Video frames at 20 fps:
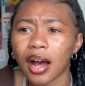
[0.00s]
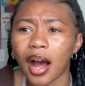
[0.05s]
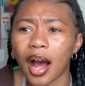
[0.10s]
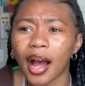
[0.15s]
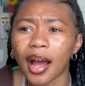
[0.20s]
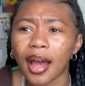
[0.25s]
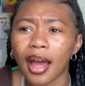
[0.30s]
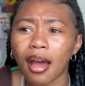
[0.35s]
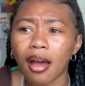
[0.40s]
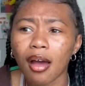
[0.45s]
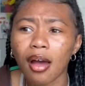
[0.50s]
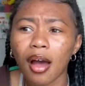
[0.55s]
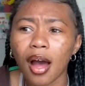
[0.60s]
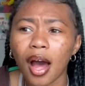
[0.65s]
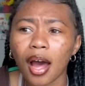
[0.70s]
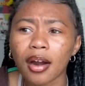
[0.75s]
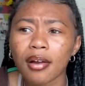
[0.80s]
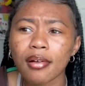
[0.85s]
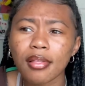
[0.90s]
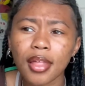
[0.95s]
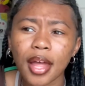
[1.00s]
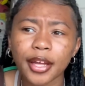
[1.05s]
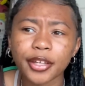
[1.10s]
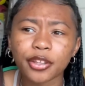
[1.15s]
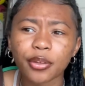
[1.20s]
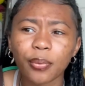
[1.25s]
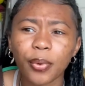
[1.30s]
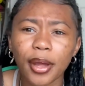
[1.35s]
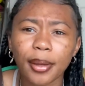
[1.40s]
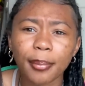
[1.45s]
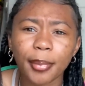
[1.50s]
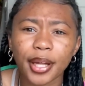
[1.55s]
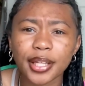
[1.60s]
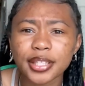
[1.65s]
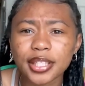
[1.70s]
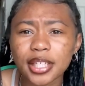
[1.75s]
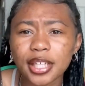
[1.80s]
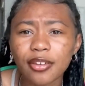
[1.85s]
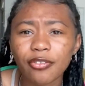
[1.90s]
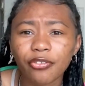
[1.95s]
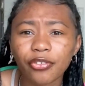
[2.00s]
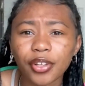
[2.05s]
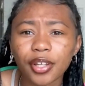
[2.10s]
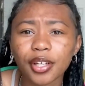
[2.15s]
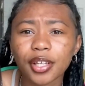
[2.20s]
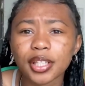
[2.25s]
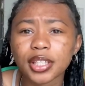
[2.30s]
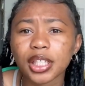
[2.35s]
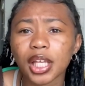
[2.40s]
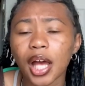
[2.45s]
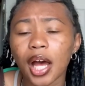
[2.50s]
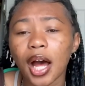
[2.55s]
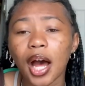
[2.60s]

I don't like the way my teeth looks.